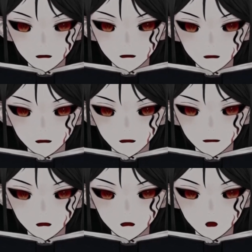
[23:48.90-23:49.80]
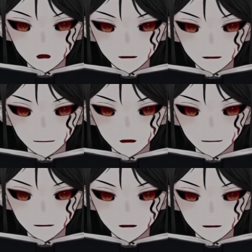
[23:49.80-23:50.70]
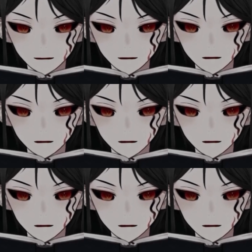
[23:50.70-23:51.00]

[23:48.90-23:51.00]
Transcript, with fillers: Davy and I sometimes listened to